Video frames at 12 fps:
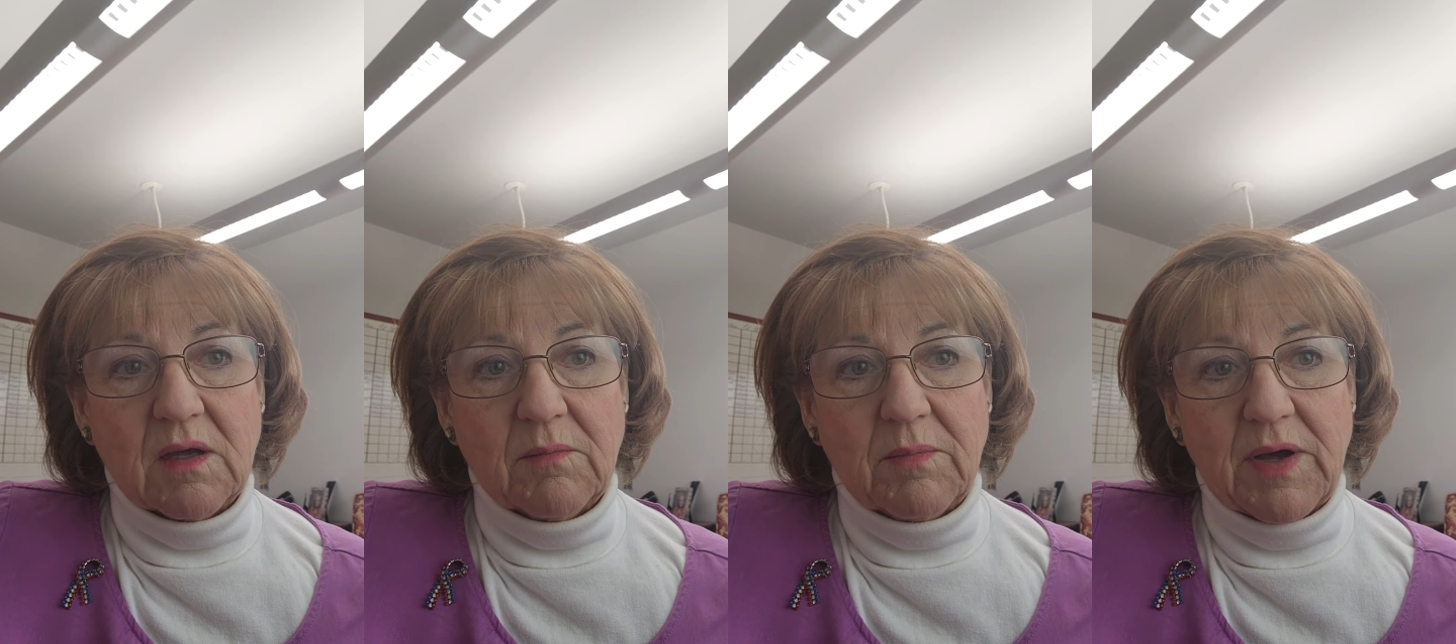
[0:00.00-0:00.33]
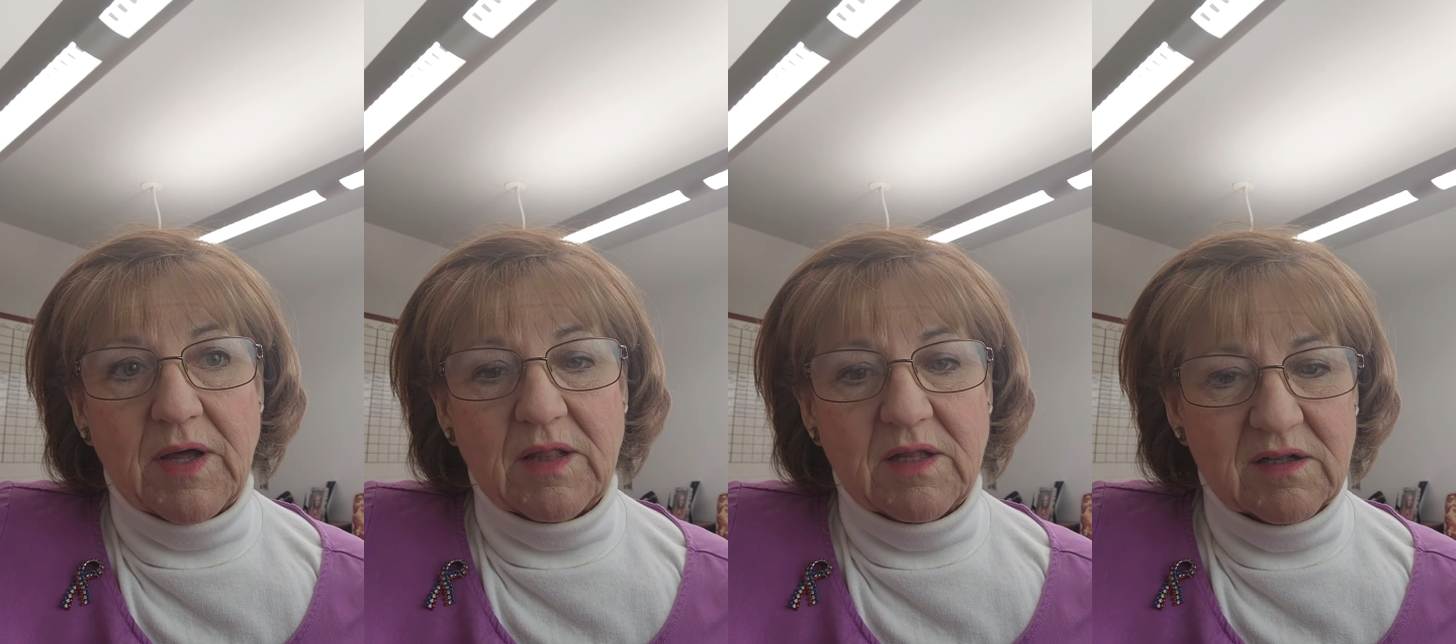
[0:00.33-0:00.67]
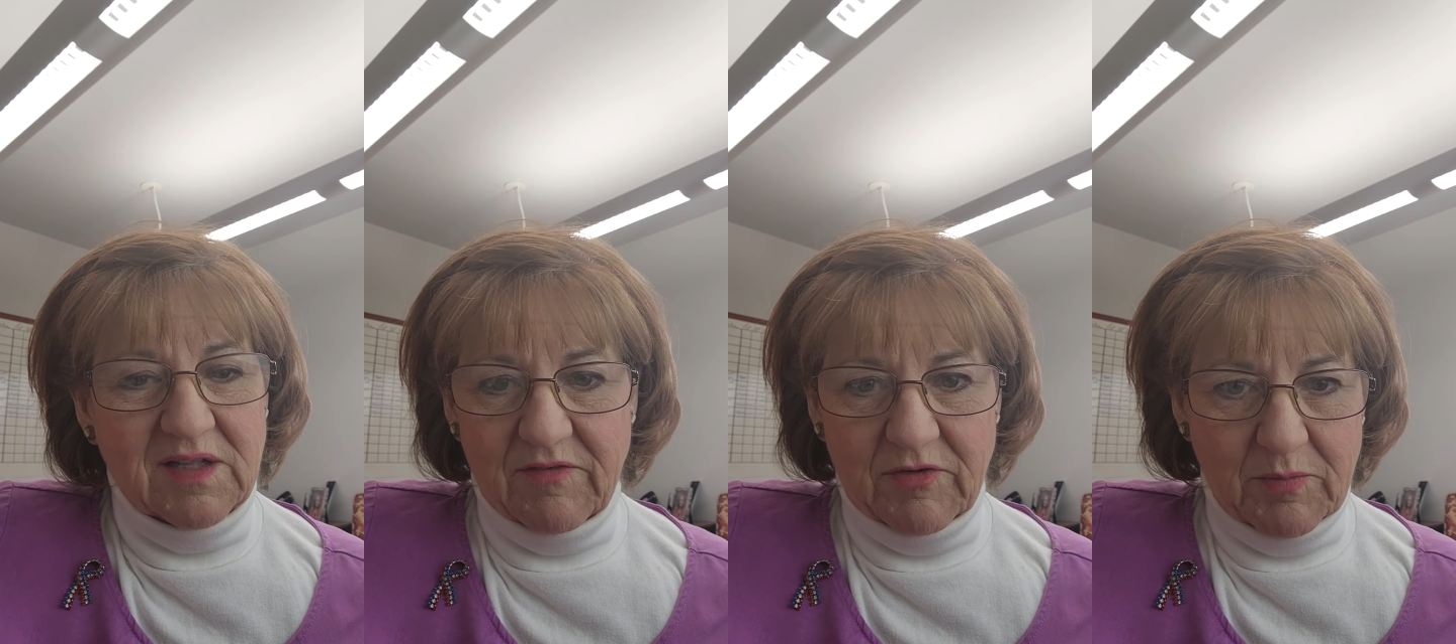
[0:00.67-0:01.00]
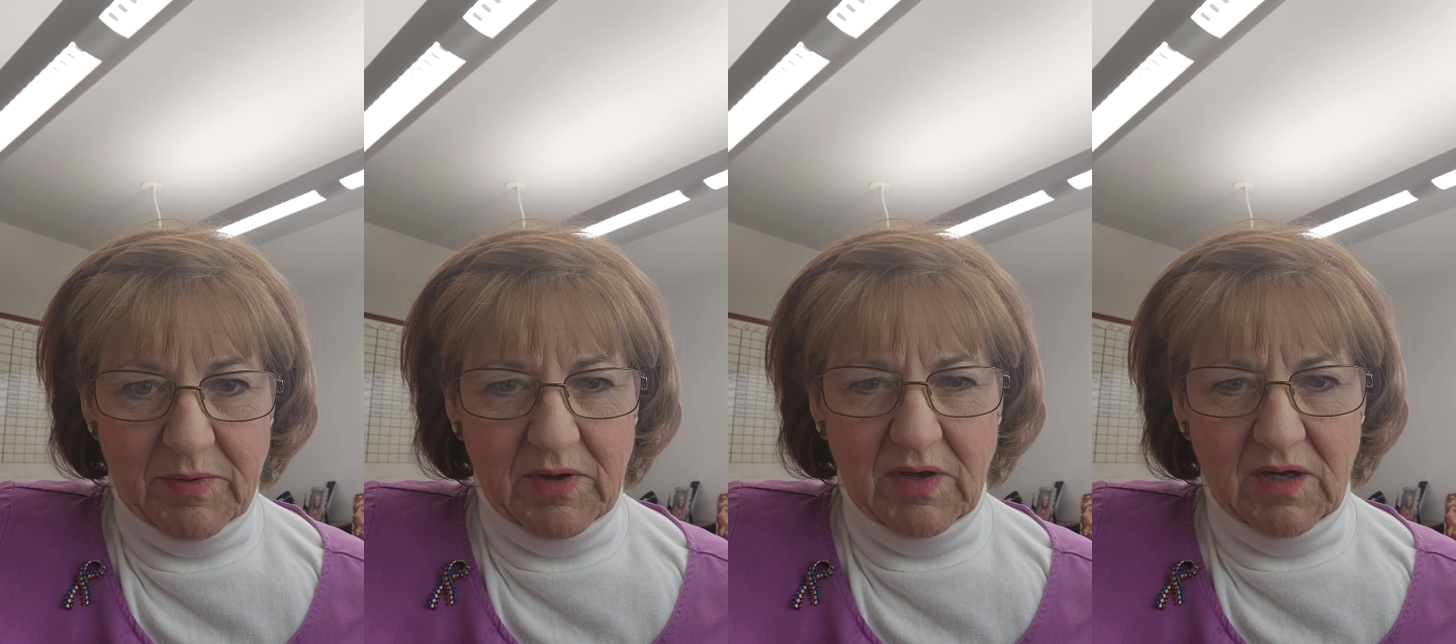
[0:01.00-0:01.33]
but they'll never
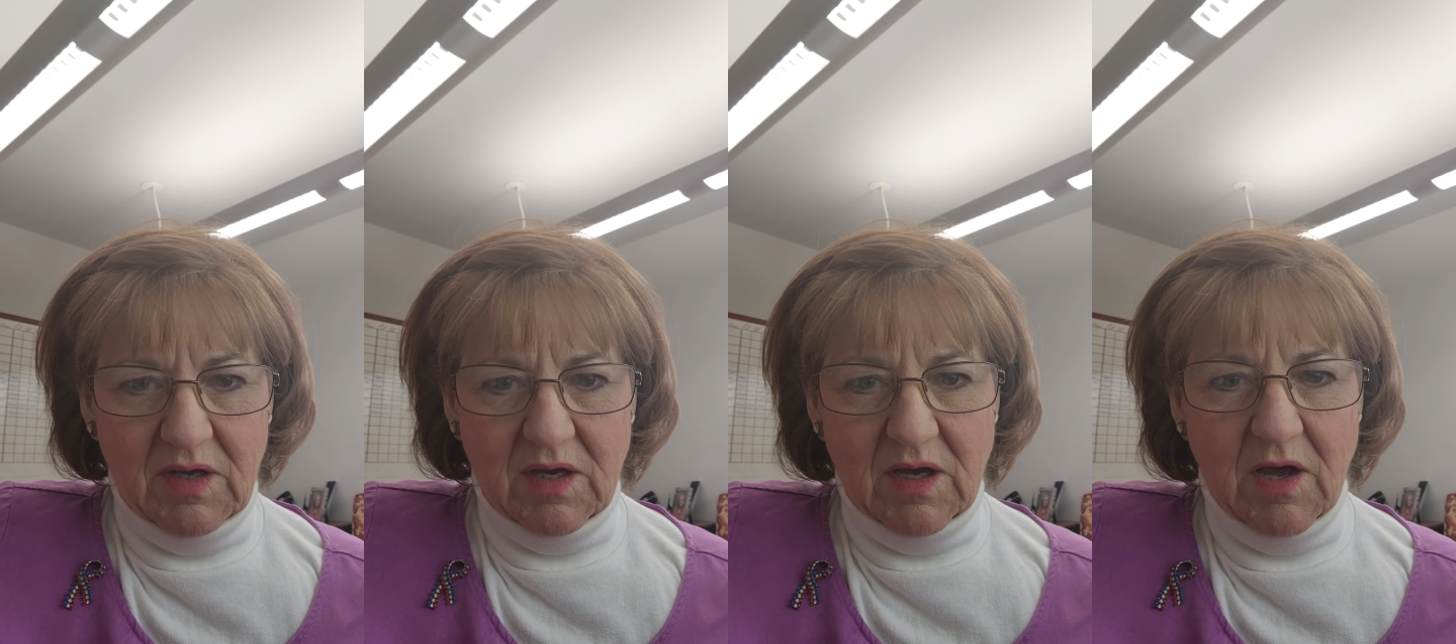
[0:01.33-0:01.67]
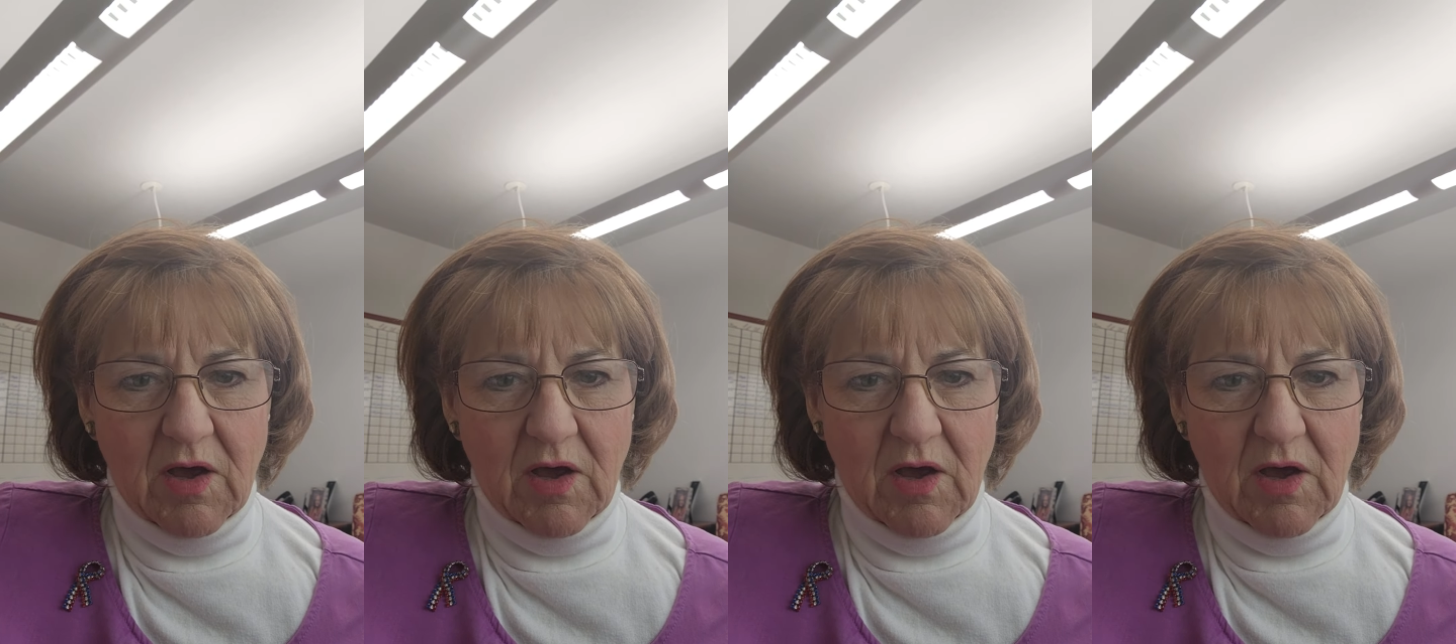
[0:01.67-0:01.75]
be